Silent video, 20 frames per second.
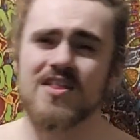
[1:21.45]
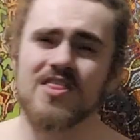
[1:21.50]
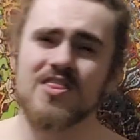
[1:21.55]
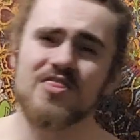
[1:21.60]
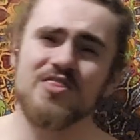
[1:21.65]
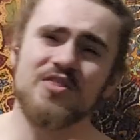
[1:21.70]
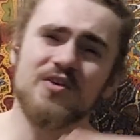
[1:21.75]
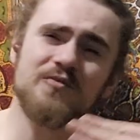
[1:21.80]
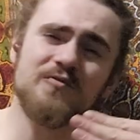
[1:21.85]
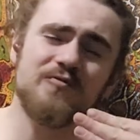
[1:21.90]

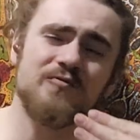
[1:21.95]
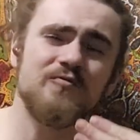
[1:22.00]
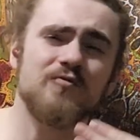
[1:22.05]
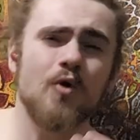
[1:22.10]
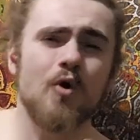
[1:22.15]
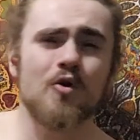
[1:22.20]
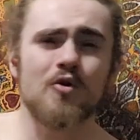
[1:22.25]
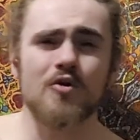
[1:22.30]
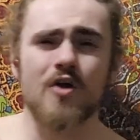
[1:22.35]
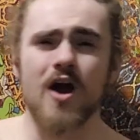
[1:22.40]
The
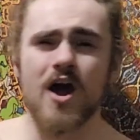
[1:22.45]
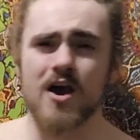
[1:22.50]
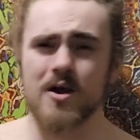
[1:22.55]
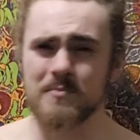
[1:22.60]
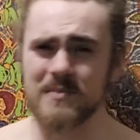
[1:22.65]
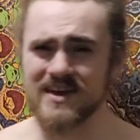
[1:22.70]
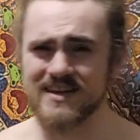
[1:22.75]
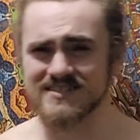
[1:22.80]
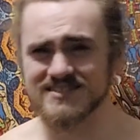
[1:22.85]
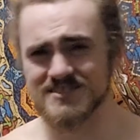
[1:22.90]

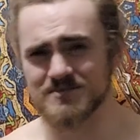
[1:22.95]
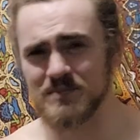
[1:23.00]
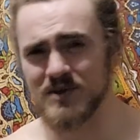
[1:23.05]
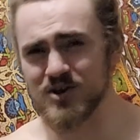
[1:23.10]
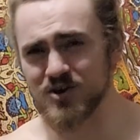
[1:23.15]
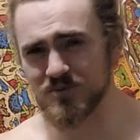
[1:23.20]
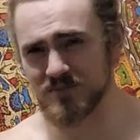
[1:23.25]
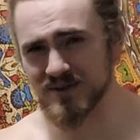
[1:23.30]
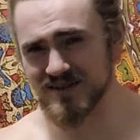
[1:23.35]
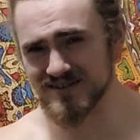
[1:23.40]
forearm
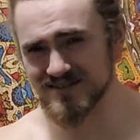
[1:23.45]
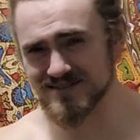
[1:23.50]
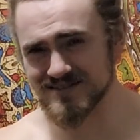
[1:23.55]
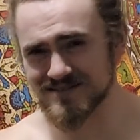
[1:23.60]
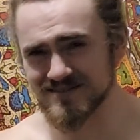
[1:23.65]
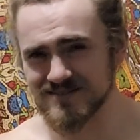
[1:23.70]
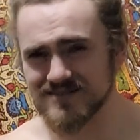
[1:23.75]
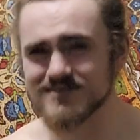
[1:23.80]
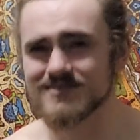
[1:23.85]
experiment.